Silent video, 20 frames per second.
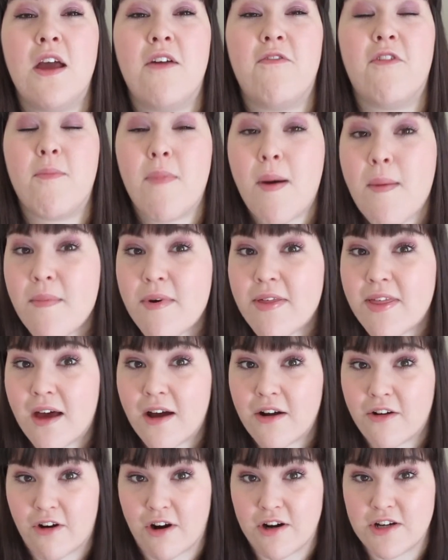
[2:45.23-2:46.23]
remember
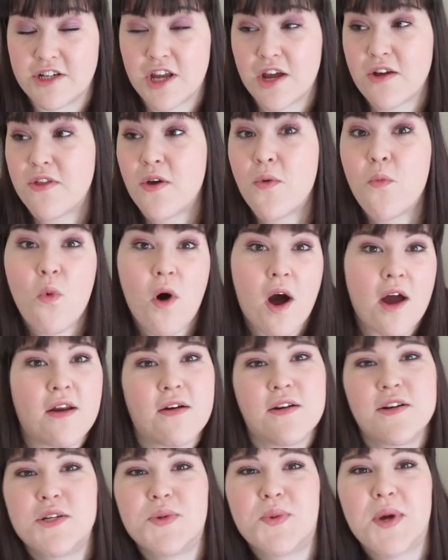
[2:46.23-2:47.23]
that grotto then why
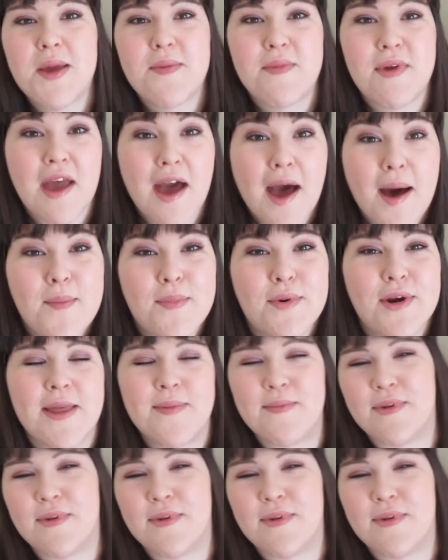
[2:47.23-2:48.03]
not tweet me at Bunny